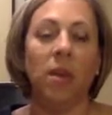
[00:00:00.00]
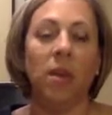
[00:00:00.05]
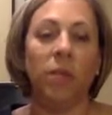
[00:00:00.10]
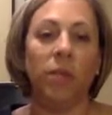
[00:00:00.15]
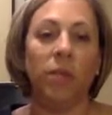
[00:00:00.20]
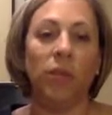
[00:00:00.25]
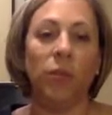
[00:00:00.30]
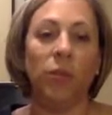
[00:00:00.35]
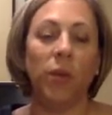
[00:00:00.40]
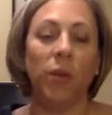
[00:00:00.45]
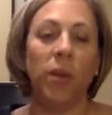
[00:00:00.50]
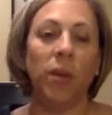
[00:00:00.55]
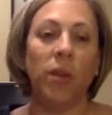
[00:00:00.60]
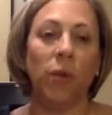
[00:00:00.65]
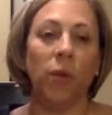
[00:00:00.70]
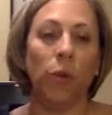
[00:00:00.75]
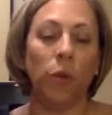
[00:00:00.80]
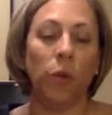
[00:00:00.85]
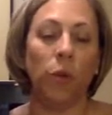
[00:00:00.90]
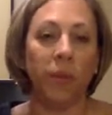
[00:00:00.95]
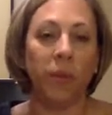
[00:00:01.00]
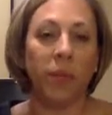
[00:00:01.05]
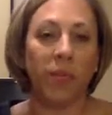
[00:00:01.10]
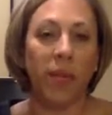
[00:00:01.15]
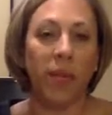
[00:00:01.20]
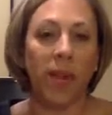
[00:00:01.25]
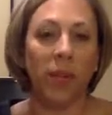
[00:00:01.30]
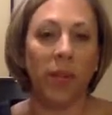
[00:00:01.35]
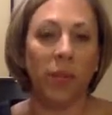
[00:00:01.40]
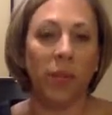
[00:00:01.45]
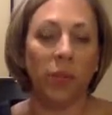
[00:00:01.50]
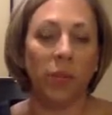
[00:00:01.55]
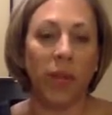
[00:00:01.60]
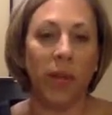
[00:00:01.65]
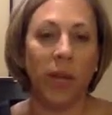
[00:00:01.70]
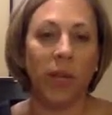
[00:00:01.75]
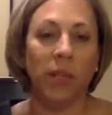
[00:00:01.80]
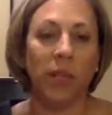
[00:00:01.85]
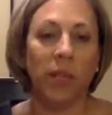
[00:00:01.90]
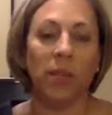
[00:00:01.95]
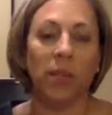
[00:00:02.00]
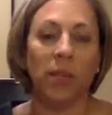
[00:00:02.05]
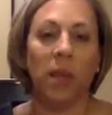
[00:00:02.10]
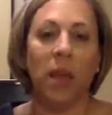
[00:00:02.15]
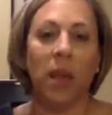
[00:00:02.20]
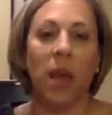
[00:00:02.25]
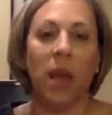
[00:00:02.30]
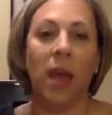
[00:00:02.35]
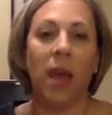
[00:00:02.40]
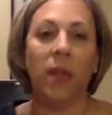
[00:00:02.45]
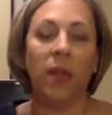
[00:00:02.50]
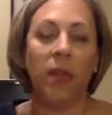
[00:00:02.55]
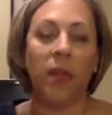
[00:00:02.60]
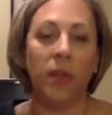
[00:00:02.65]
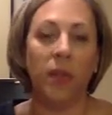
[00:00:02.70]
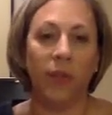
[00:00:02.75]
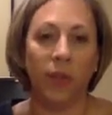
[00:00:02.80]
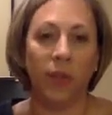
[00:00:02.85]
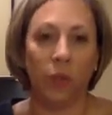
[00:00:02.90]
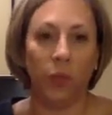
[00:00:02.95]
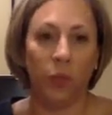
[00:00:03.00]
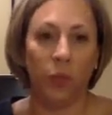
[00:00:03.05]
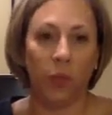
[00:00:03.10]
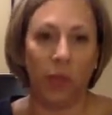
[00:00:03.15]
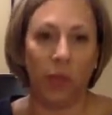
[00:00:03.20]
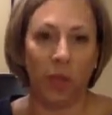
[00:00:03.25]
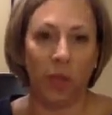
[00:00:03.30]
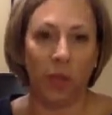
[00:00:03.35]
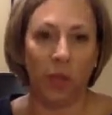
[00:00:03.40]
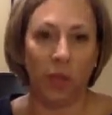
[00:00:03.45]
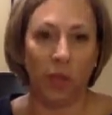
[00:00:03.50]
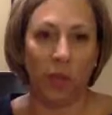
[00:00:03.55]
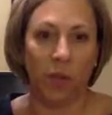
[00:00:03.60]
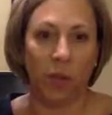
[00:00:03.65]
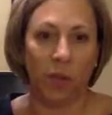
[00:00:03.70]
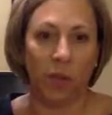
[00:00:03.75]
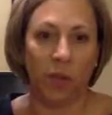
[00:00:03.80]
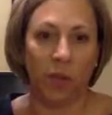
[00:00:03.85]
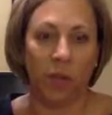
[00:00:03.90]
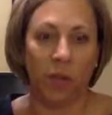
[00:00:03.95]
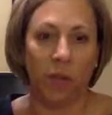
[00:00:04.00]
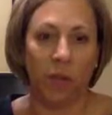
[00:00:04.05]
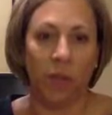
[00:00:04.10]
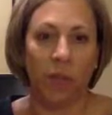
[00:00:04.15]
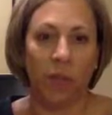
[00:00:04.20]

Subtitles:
between the corporate tax rates and the individual tax rates.